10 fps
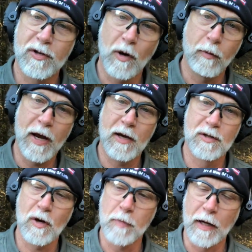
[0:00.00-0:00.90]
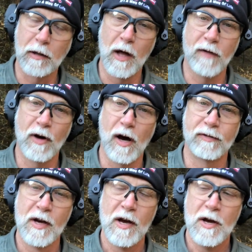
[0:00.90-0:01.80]
So I went ahead and took my glove
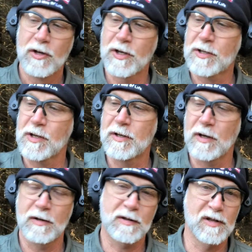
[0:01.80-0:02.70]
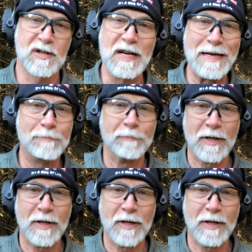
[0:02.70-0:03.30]
off just to see,